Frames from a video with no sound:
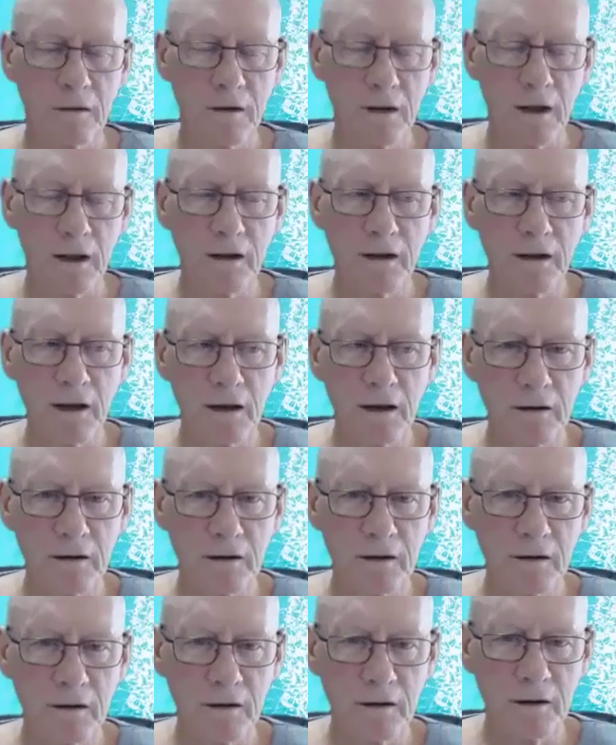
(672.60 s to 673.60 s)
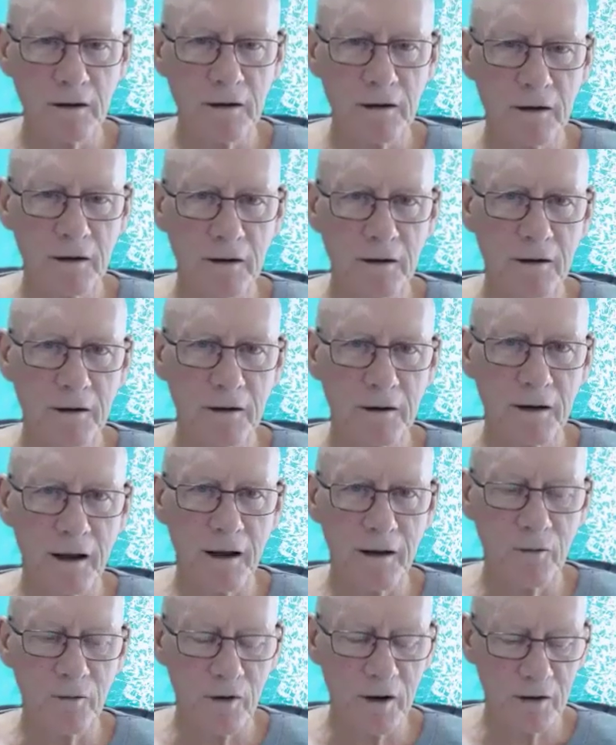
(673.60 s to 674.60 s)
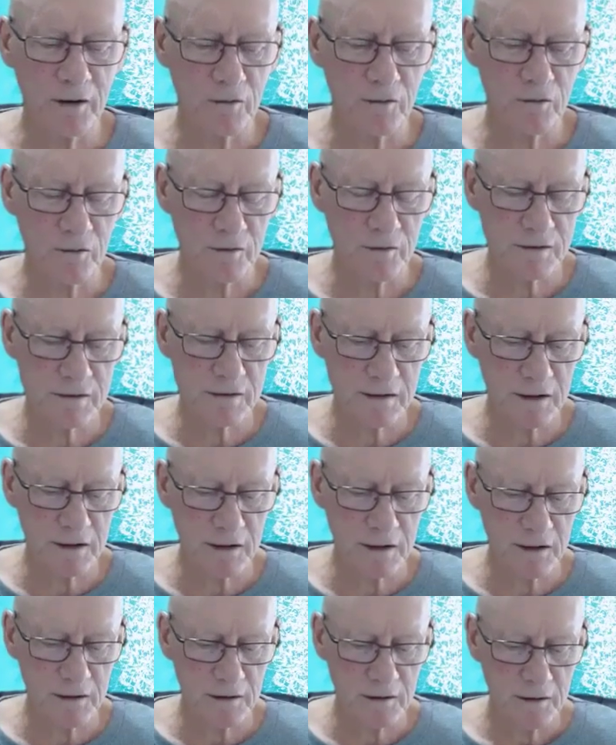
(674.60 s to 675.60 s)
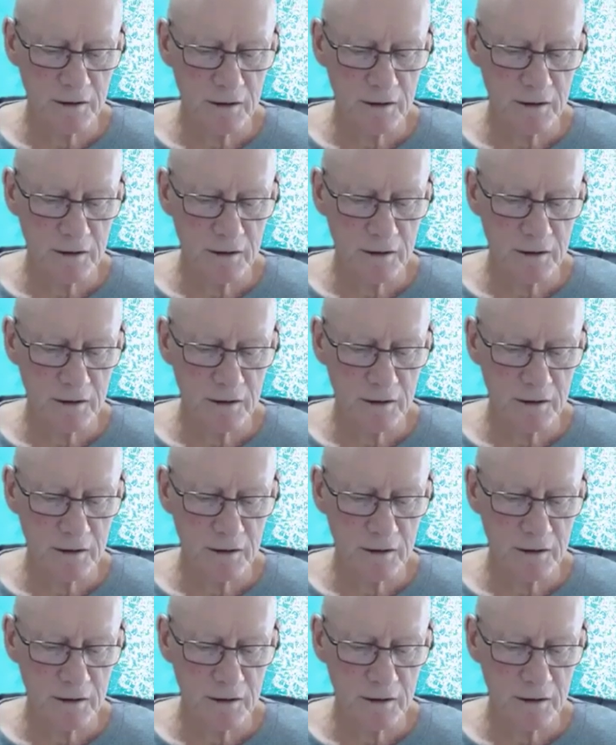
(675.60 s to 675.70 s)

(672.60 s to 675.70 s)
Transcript: and the other one, of course, to